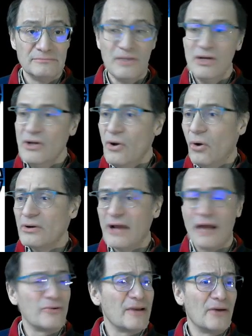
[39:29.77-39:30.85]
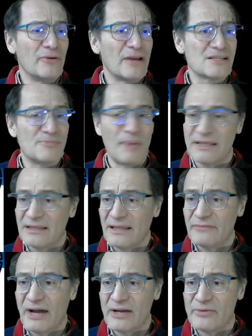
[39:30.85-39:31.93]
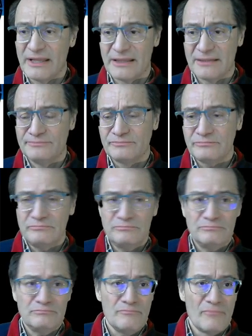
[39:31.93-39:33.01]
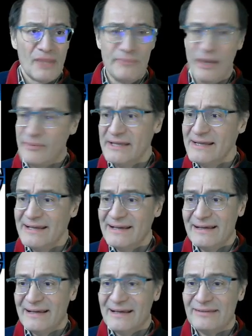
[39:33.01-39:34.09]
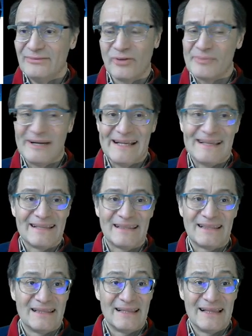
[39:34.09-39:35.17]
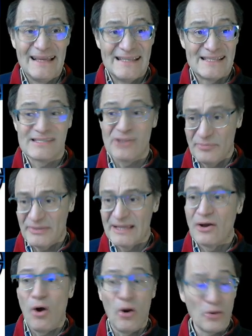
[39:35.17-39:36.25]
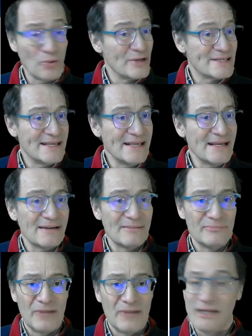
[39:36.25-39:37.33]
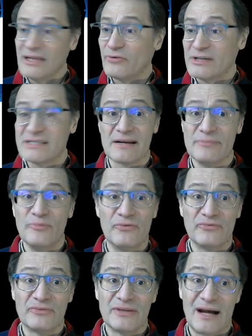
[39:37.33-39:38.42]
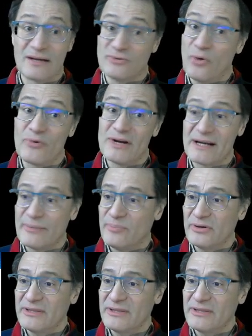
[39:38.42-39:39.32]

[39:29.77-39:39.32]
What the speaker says: Or an unexpected environment. Maybe normally is something always here, and it was removed. And no one report,